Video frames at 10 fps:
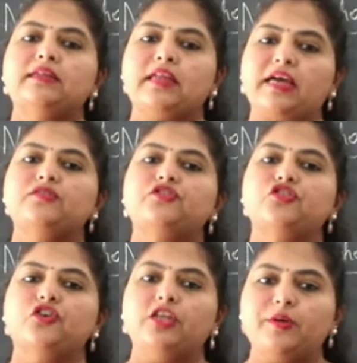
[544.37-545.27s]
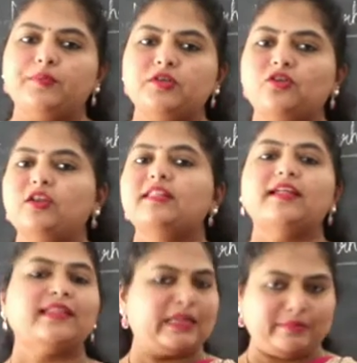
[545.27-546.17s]
nice to your neighbors, only
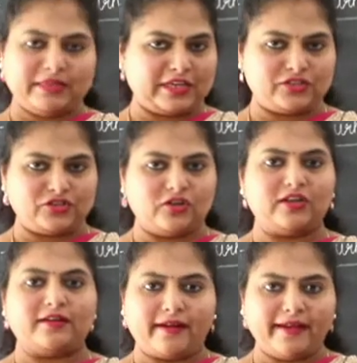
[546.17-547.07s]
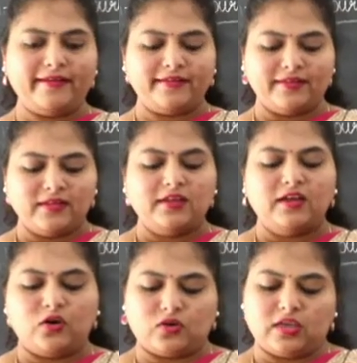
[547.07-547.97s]
then they'll be nice to you all,
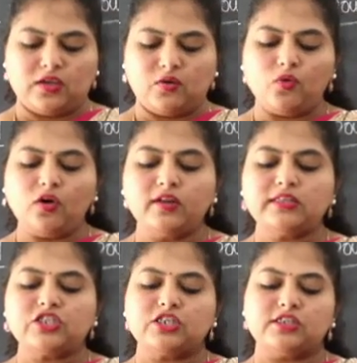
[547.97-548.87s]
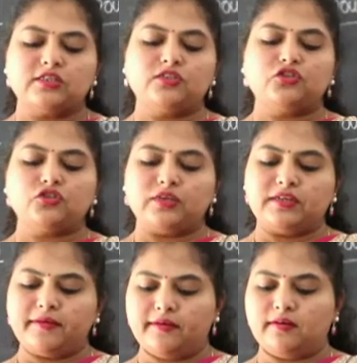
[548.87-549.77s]
right? Okay, what are the children
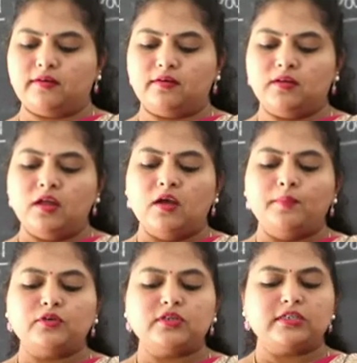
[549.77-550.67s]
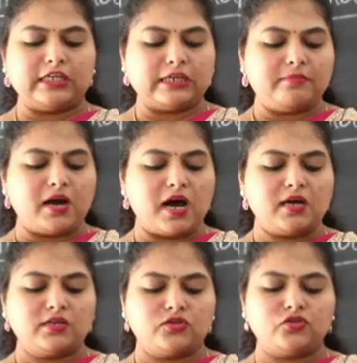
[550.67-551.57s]
doing here? Put a tick
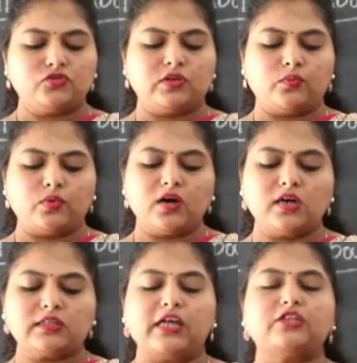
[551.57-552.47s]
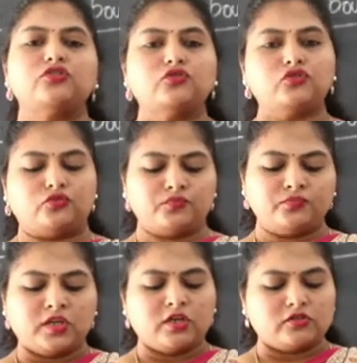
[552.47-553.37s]
mark to the work that you do.
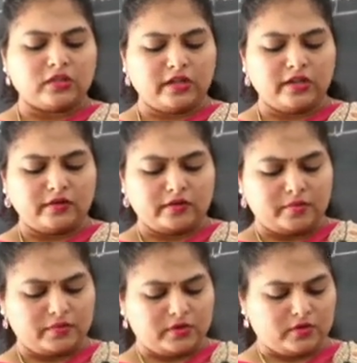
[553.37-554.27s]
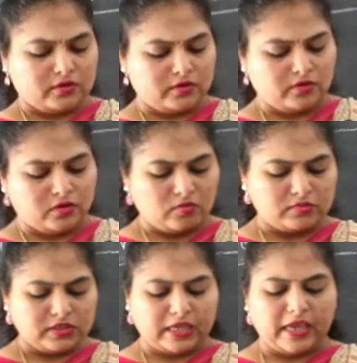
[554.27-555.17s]
So
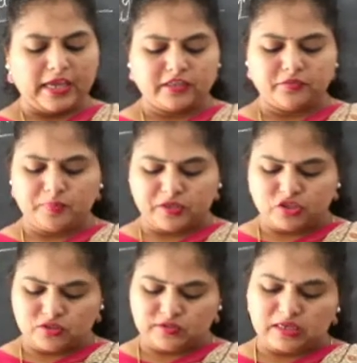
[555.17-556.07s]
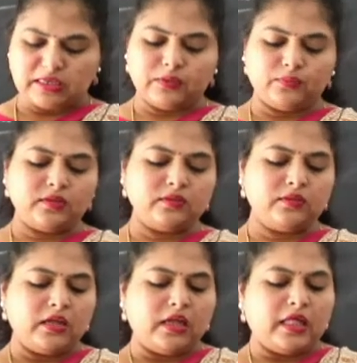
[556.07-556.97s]
the 8 pictures are
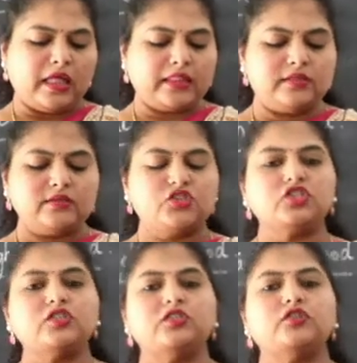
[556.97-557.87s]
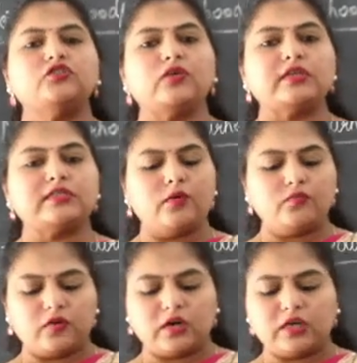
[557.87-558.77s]
given, and the children are doing
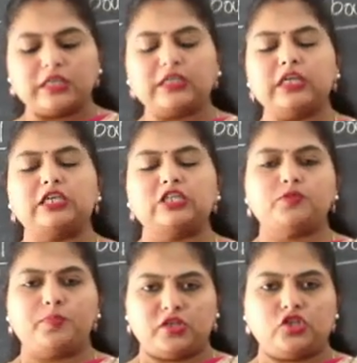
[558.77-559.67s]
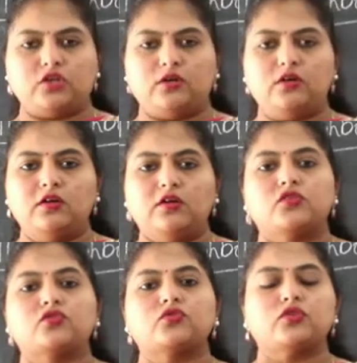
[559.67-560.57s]
some work in each picture.
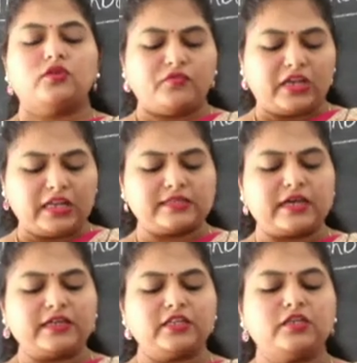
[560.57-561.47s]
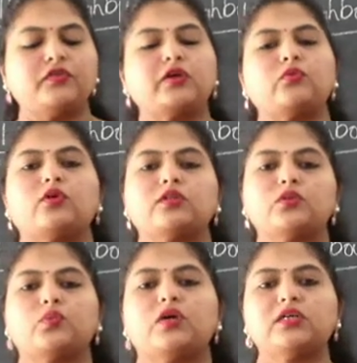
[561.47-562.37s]
So let's identify what are
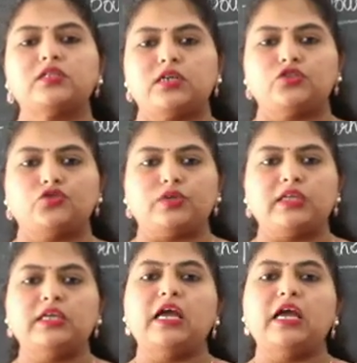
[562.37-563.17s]
the work they are doing,